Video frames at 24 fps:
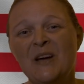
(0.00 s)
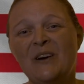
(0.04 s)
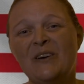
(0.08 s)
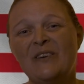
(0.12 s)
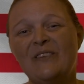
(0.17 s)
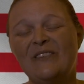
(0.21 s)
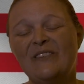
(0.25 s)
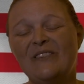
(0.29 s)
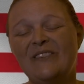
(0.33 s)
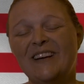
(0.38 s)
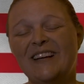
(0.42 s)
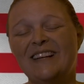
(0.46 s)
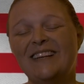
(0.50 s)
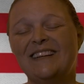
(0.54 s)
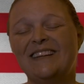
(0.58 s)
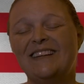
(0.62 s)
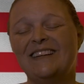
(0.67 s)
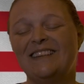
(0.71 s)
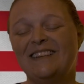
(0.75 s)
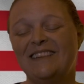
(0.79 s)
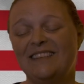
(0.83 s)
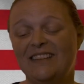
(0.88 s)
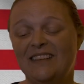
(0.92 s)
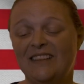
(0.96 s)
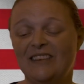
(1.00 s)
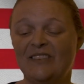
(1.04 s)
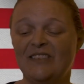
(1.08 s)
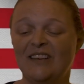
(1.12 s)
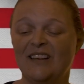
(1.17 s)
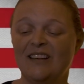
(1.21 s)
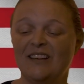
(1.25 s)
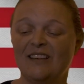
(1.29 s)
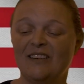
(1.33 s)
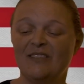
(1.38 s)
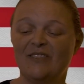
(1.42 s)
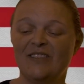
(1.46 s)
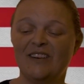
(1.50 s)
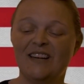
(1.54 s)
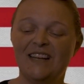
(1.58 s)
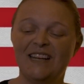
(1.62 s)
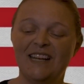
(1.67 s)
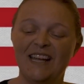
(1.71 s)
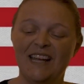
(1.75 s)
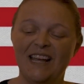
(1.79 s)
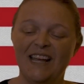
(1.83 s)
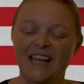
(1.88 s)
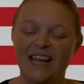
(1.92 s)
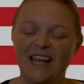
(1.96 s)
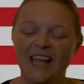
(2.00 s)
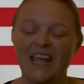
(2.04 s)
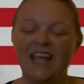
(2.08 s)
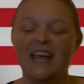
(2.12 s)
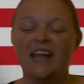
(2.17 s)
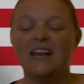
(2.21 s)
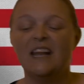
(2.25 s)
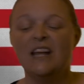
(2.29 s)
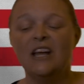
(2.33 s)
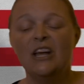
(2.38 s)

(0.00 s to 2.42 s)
1, 2, 1, and